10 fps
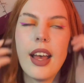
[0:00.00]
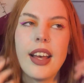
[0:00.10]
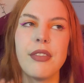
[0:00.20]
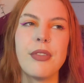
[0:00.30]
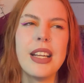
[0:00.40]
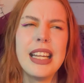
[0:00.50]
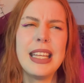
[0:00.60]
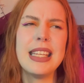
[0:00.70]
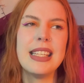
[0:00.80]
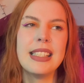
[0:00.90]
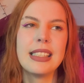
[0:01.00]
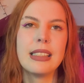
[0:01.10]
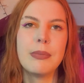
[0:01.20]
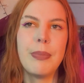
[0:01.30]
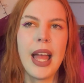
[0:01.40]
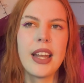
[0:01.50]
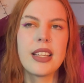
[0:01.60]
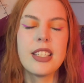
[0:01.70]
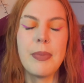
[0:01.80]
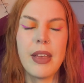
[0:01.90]
have really bad
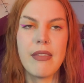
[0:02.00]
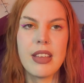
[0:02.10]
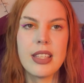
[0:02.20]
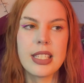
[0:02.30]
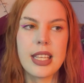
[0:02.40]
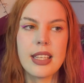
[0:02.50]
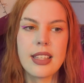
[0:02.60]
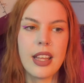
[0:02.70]
experiences,